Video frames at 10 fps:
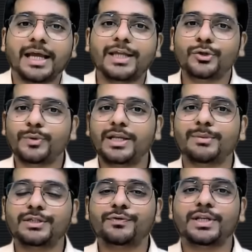Thank you very
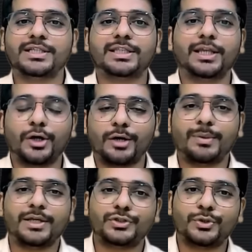much for listening. God
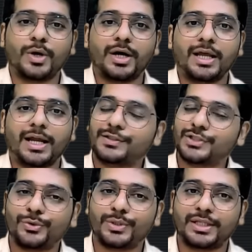bless you all and see
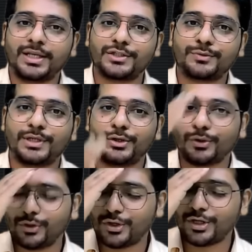you in the next
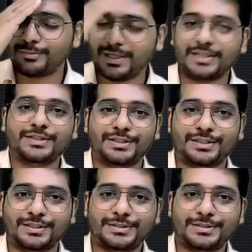video. God bless.